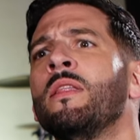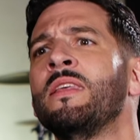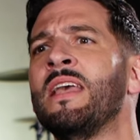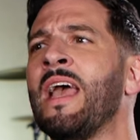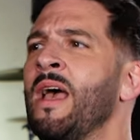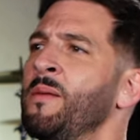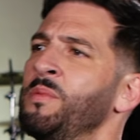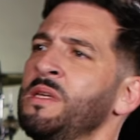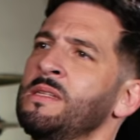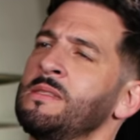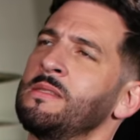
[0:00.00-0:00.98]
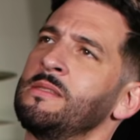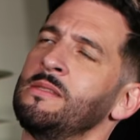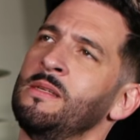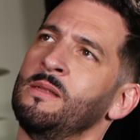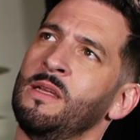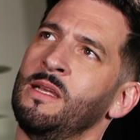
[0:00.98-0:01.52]
the ambience
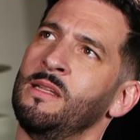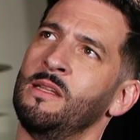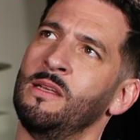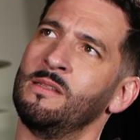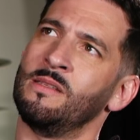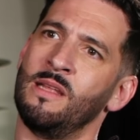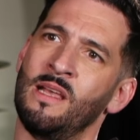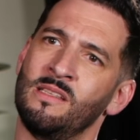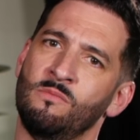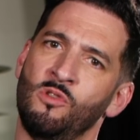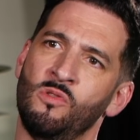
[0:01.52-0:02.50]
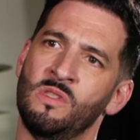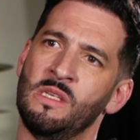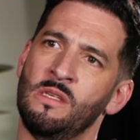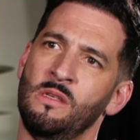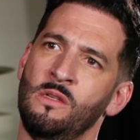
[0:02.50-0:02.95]
in, in in today's music,